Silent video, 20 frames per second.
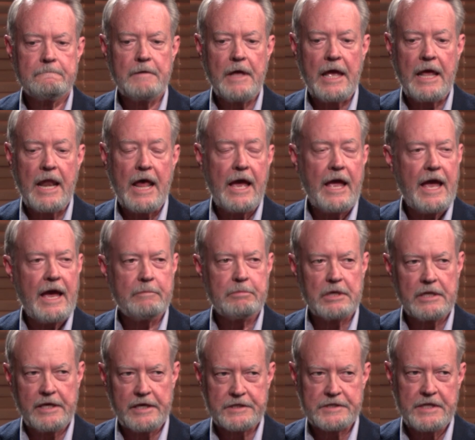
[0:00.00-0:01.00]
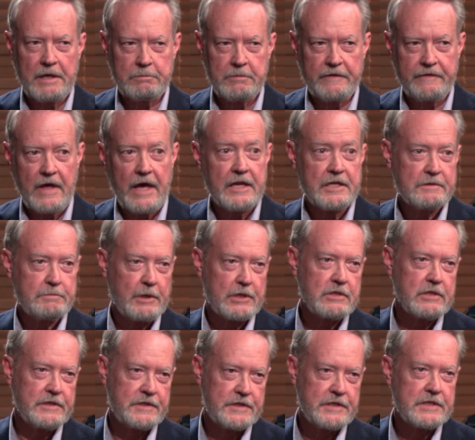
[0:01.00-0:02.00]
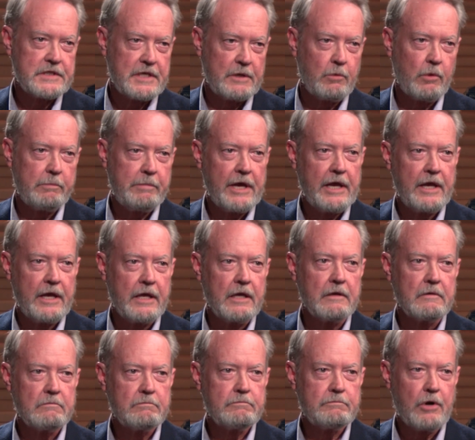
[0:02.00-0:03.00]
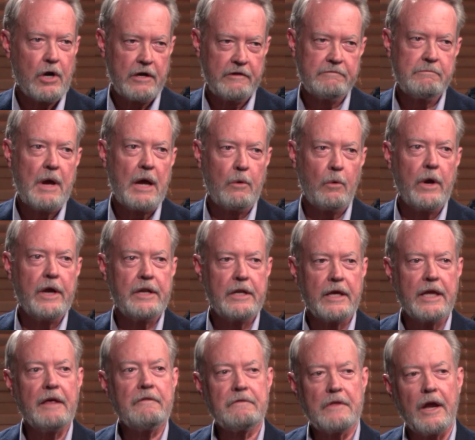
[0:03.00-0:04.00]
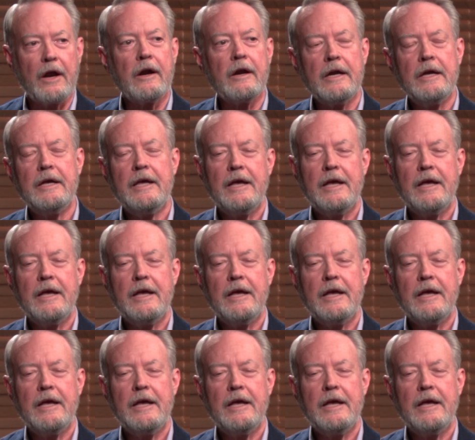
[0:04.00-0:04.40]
And I happily accepted that, especially since they were paying part of my way to get there,